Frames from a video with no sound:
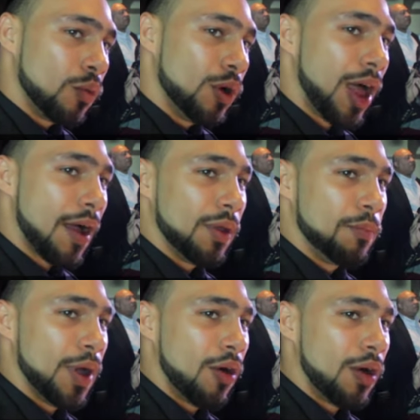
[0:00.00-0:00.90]
we'll have the
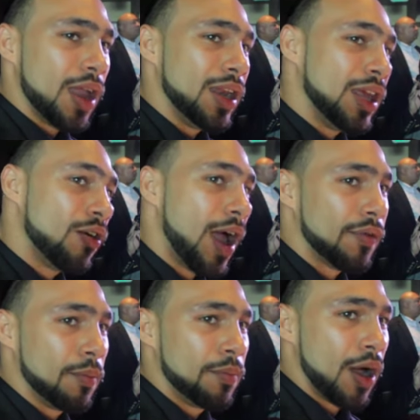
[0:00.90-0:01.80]
belt and he'll
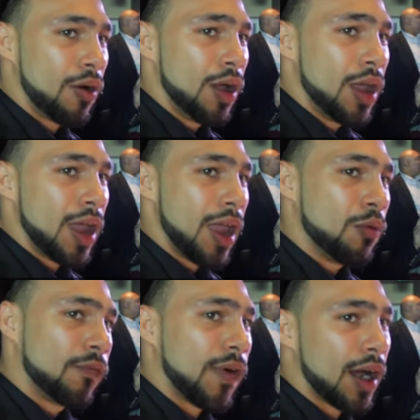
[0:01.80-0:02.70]
have the belt and
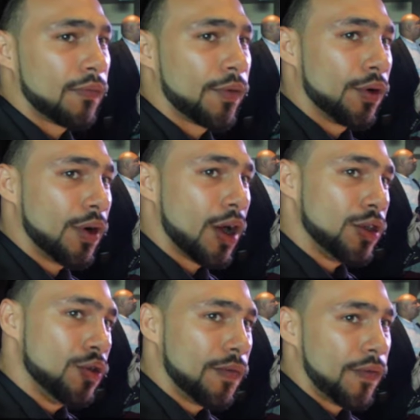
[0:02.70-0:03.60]
we'll fight him for
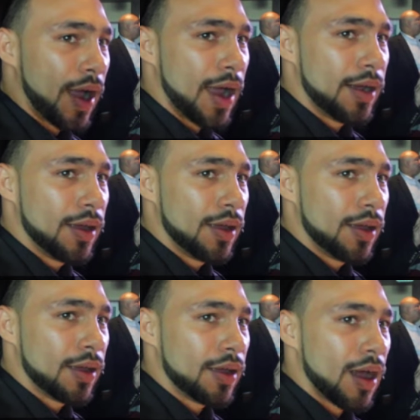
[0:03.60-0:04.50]
a unified
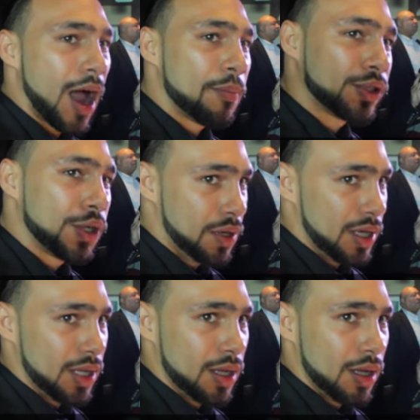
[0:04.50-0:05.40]

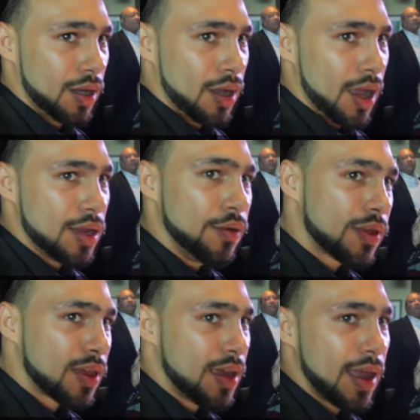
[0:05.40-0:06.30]
opportunity. And you
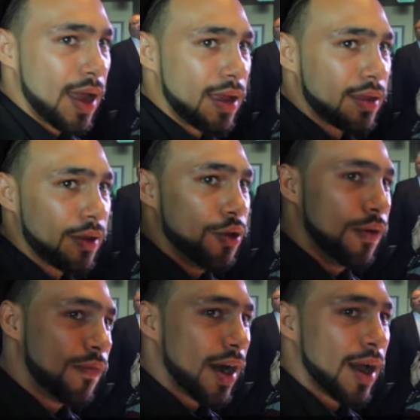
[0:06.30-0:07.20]
see that the
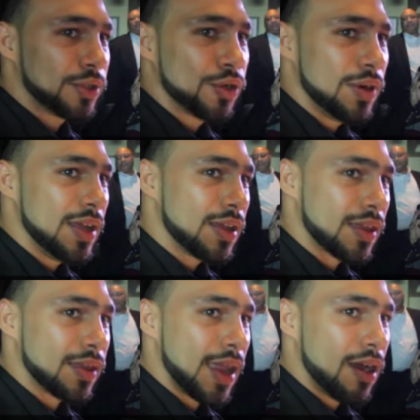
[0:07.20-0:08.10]
unified opportunity
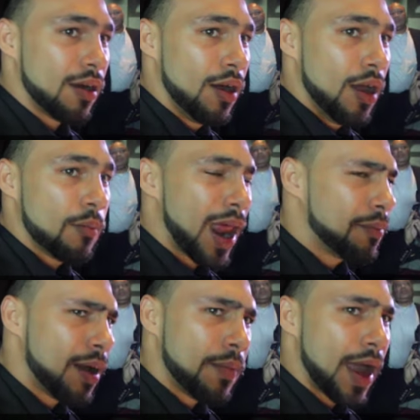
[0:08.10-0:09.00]
isn't there, but
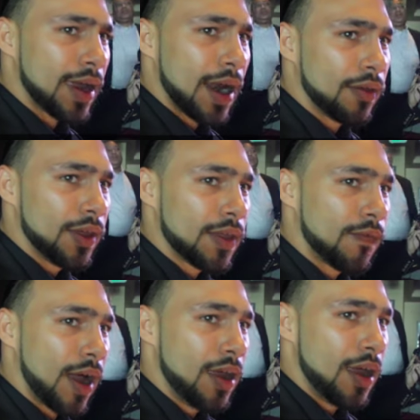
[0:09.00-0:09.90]
I'm not backing out of this
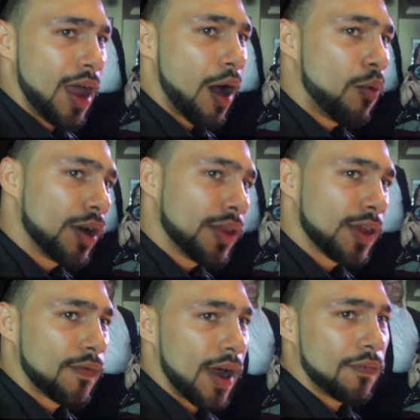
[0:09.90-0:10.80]
fight. I wanted
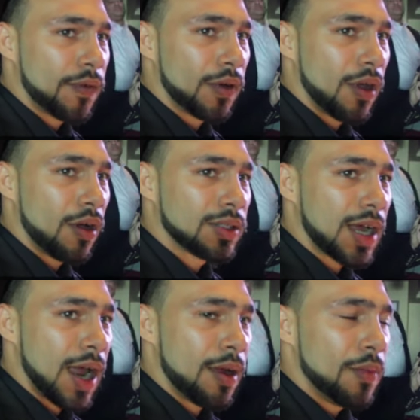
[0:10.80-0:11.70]
this fight for a long
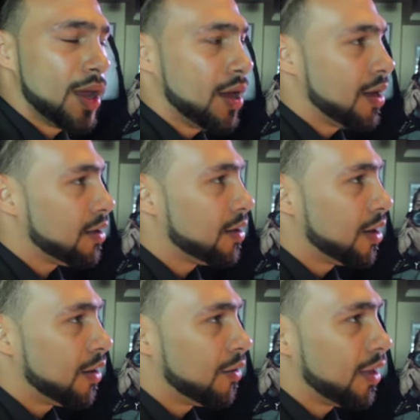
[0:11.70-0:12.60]
time. You
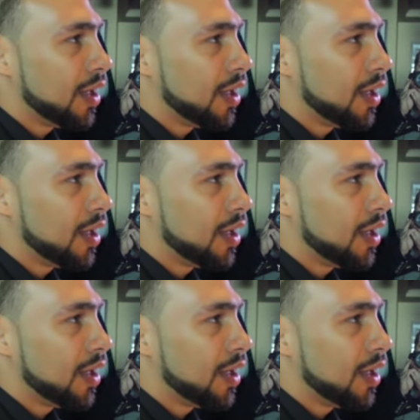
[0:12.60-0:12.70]
know,